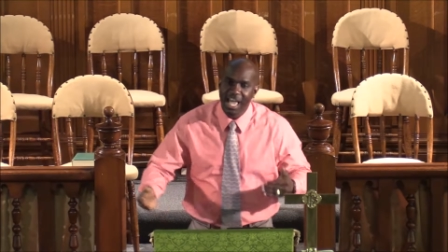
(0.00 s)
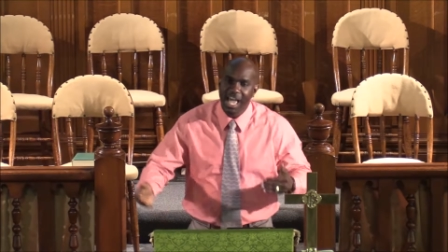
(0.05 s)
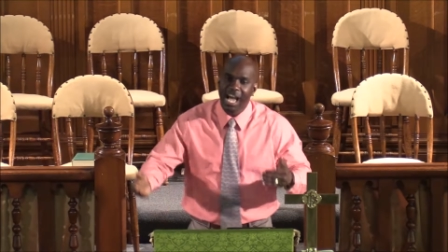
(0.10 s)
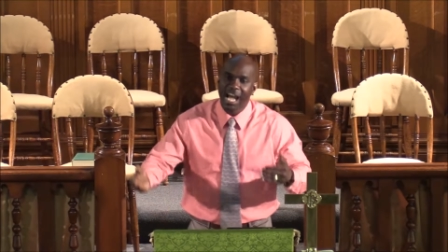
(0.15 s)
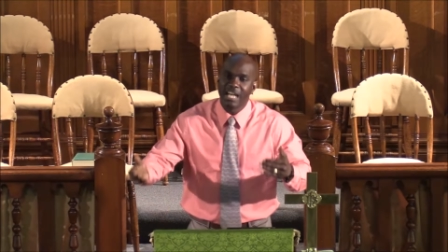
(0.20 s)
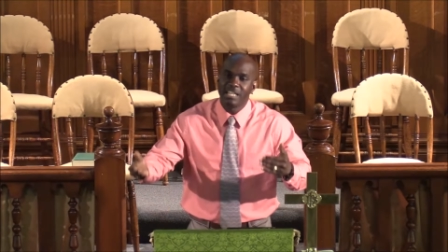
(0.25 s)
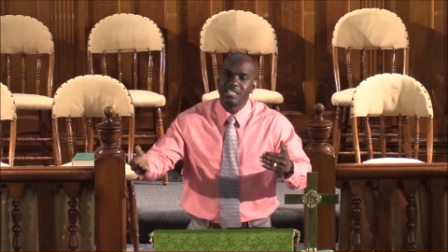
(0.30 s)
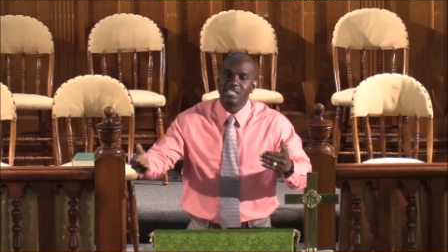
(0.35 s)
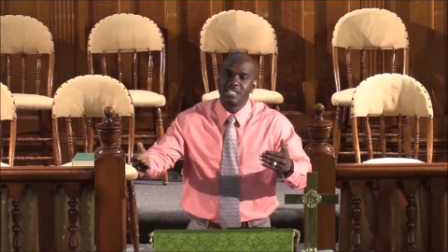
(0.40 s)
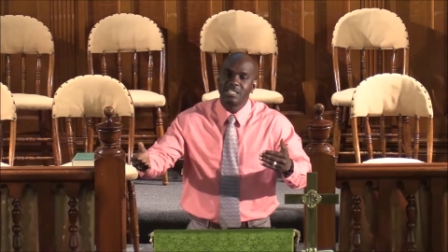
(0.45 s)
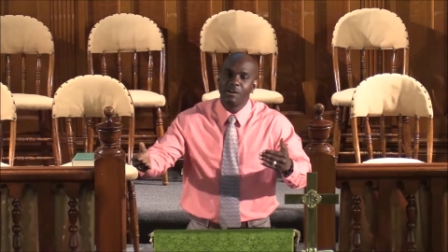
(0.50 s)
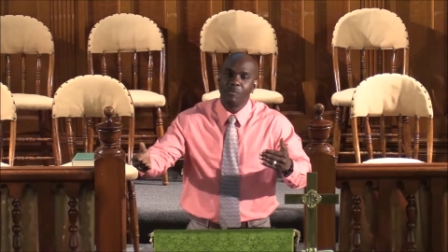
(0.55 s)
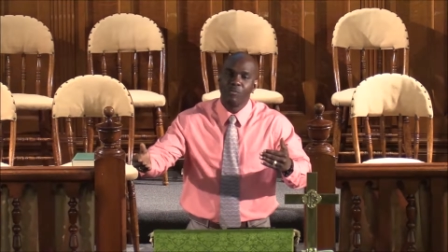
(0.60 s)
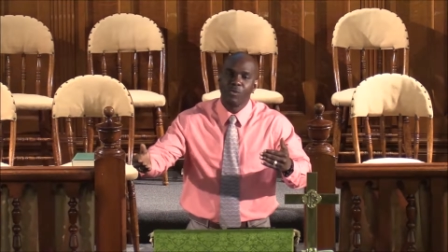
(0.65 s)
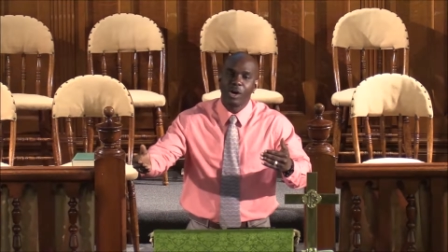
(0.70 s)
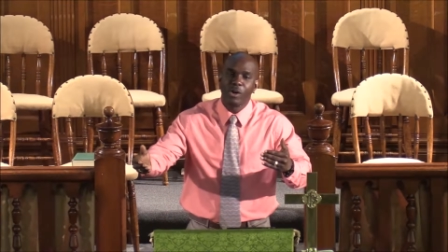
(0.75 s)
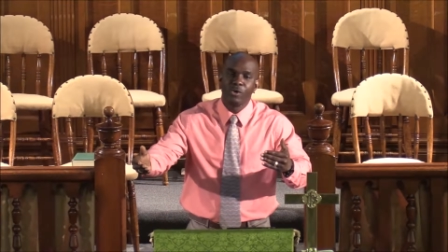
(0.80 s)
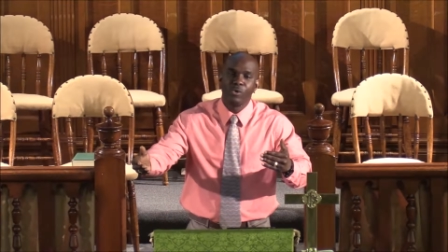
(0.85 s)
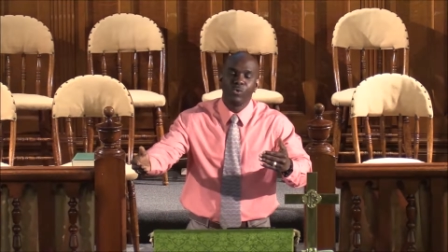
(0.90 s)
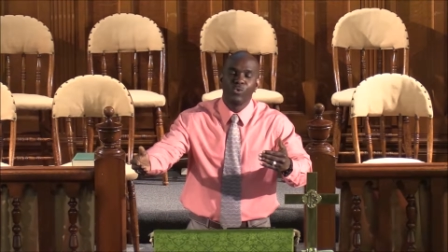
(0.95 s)
and
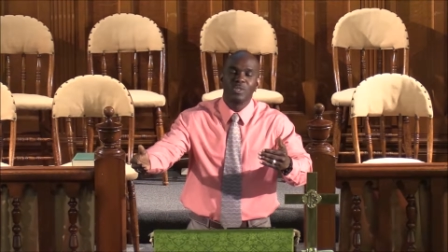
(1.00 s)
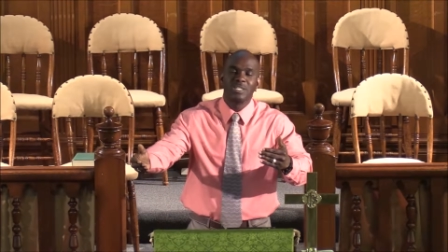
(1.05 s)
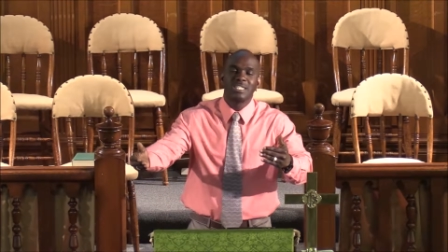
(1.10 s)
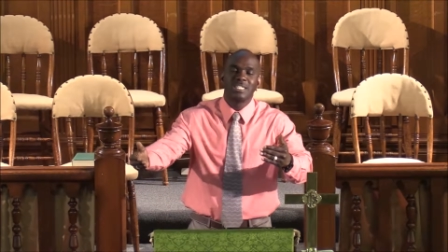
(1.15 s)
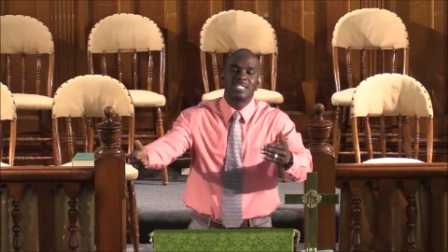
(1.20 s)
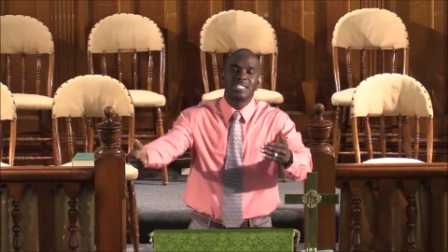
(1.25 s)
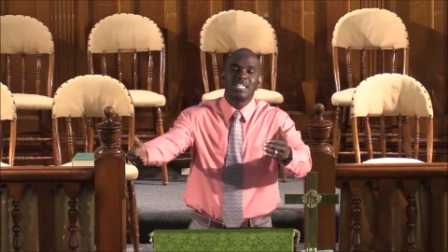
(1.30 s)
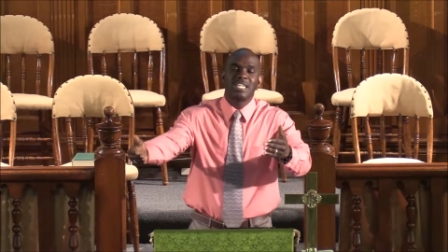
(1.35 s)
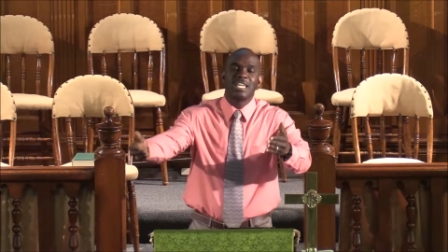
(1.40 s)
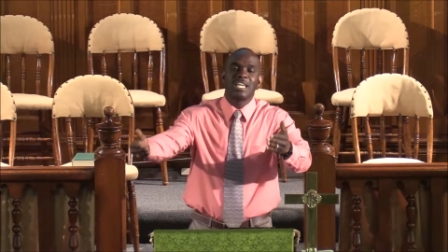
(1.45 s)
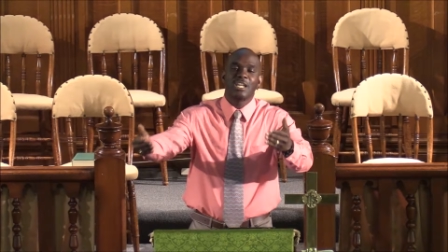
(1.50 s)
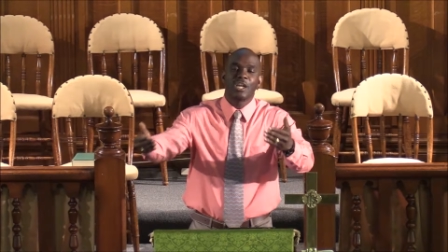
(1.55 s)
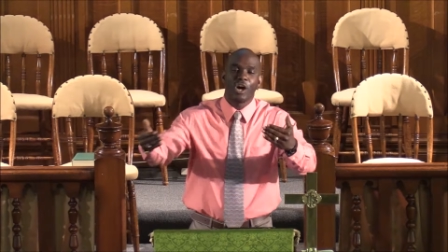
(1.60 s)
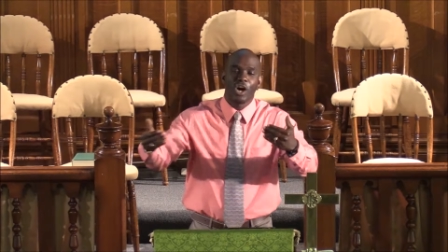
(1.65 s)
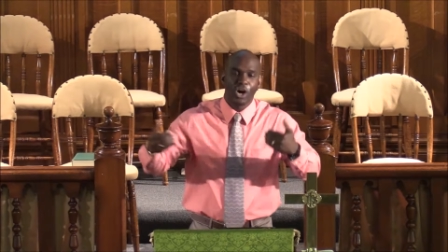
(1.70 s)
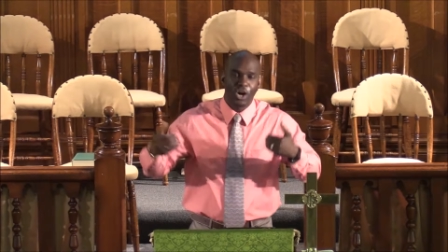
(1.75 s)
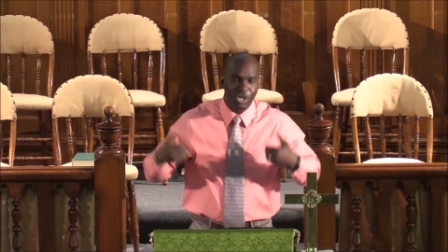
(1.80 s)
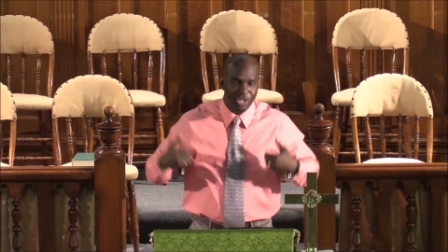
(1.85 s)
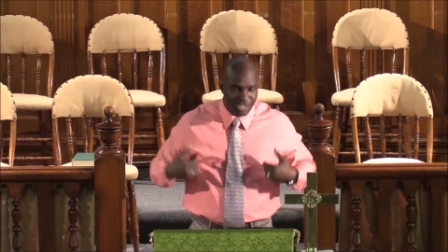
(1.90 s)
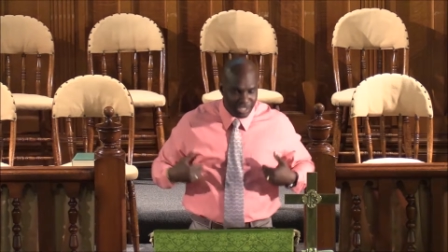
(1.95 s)
someone who is seeing
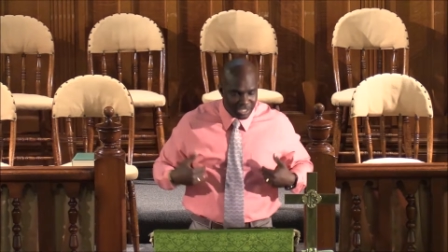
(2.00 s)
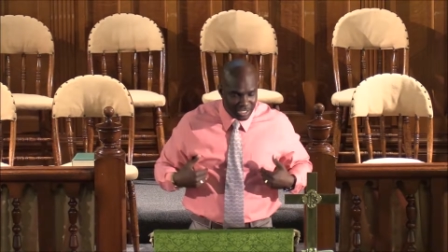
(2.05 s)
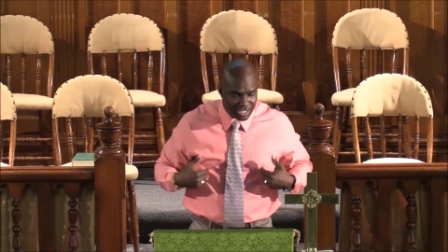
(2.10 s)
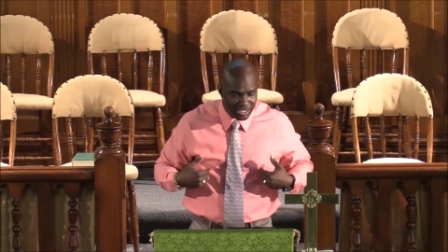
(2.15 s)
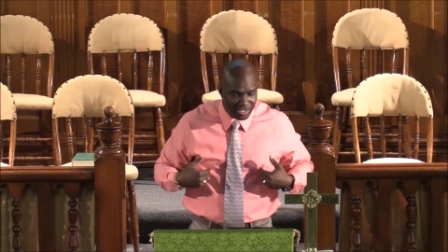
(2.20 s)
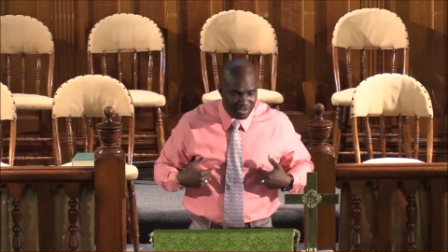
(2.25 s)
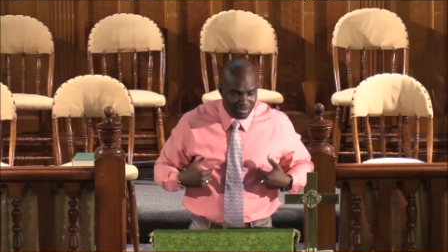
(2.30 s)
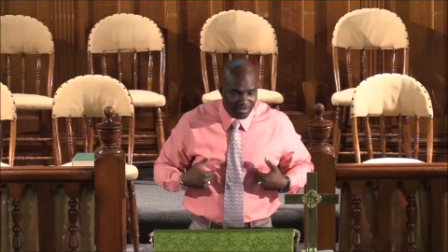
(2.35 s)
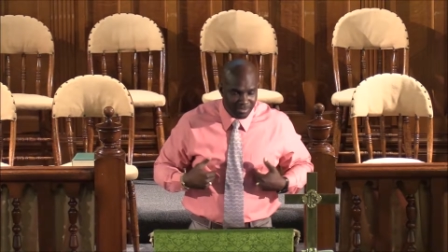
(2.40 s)
us.